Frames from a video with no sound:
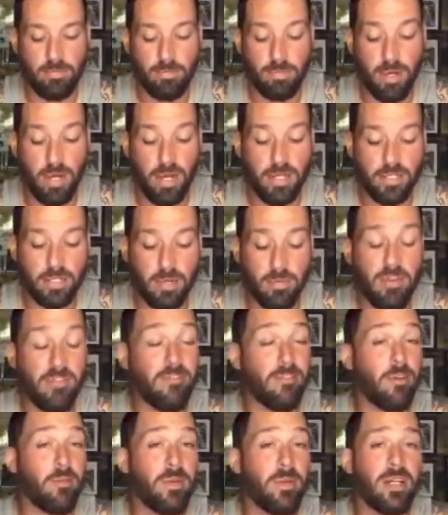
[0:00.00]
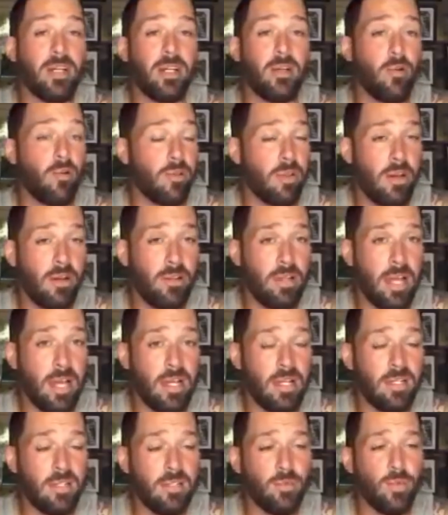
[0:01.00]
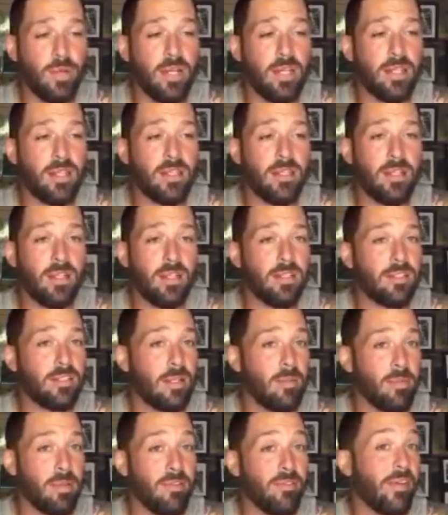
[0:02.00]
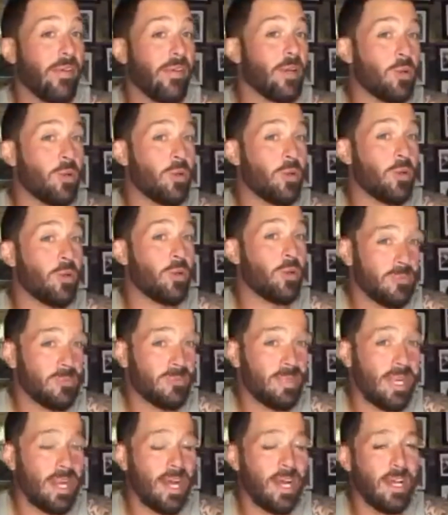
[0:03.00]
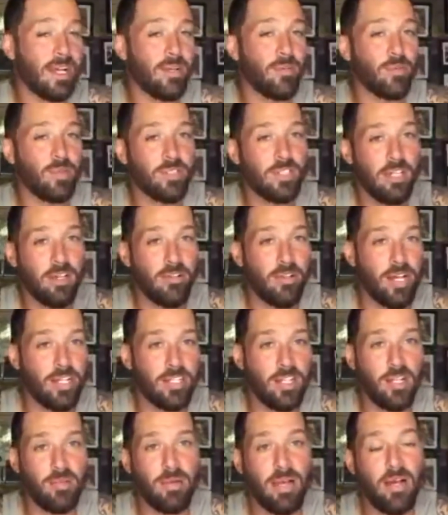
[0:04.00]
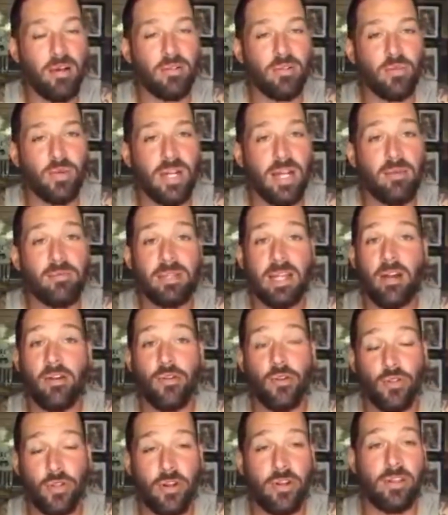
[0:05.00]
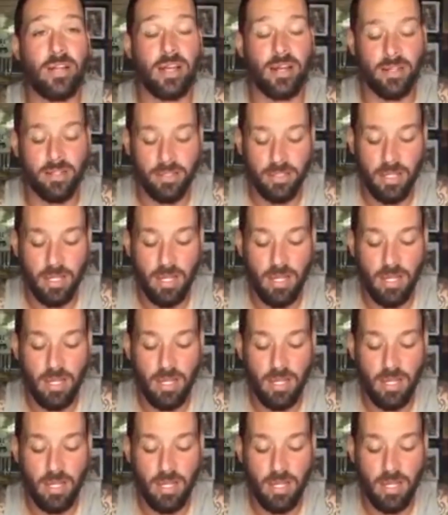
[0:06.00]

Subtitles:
But I'll be filming in North Carolina with something very cool that I will tell you guys all about when I'm down in North Carolina.